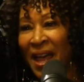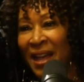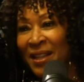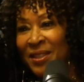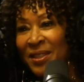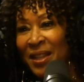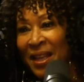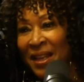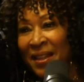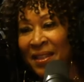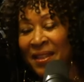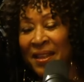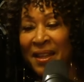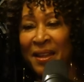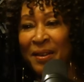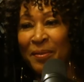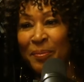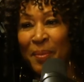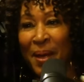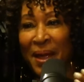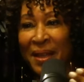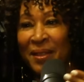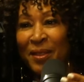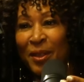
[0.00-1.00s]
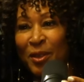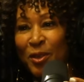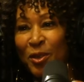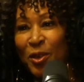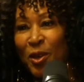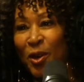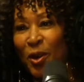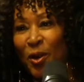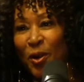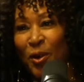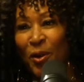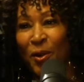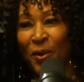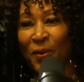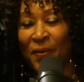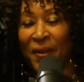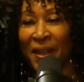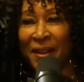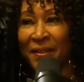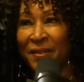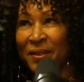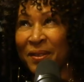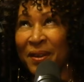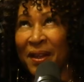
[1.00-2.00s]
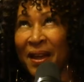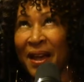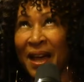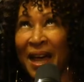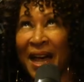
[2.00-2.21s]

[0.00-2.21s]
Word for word: as they then make the curve at